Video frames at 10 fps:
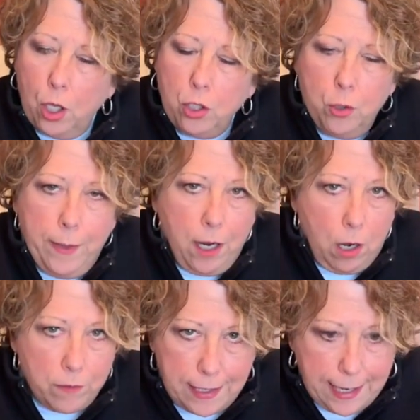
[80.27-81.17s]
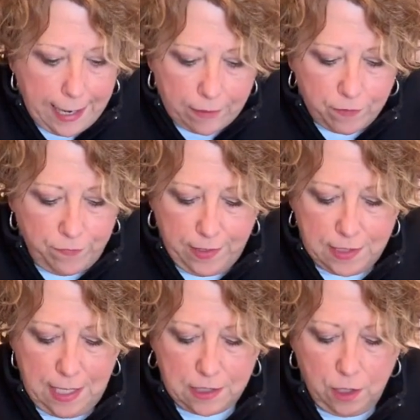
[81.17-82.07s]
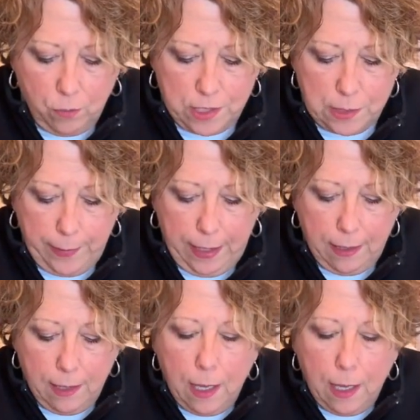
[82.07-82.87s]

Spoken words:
You may already have a fantastic resume,